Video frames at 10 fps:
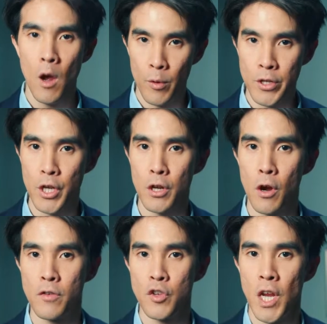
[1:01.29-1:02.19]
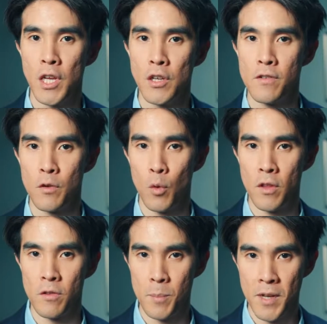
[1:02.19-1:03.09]
which can cause changes in
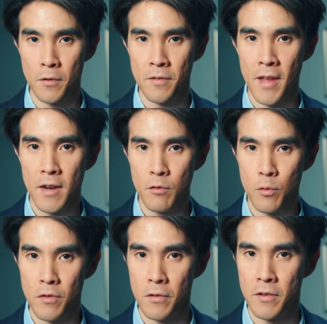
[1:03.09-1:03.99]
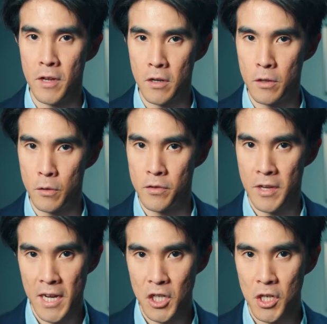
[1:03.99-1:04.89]
one's mental status resulting in
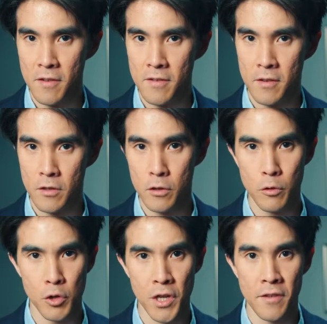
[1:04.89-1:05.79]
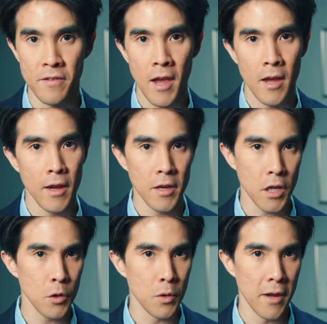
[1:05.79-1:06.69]
hallucinations, delusions, and
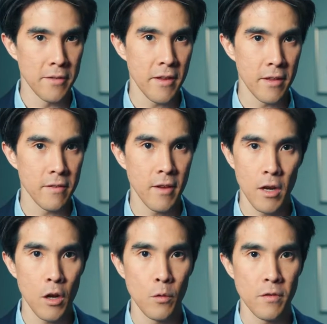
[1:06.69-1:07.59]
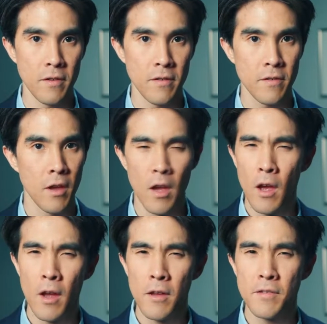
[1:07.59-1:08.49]
acute onset psychosis.
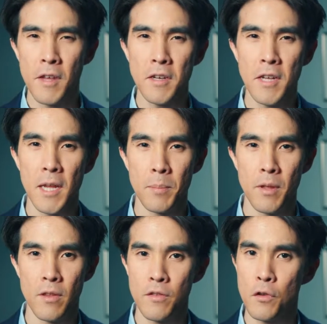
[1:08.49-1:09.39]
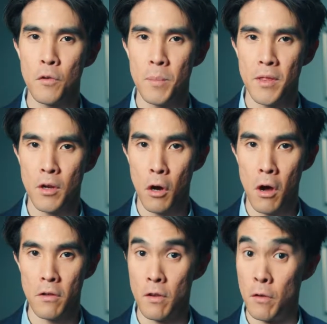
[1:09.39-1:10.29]
Skin deep, this could have been the
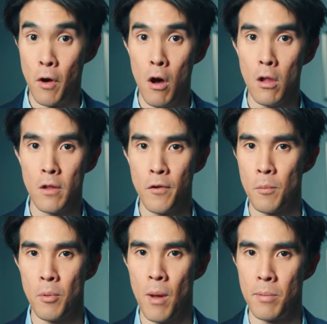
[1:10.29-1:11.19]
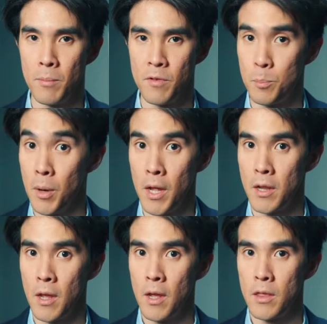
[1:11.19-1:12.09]
cause of all of her problems, but
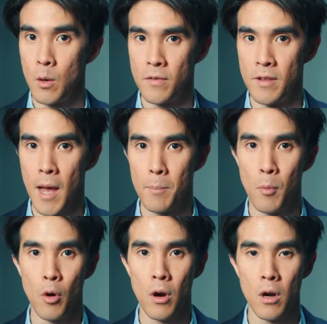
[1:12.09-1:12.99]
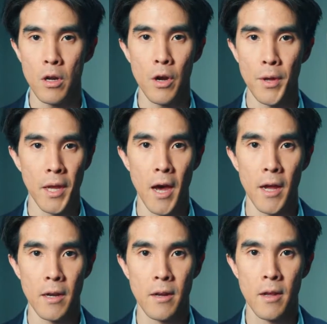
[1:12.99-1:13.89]
there was a lot more going on.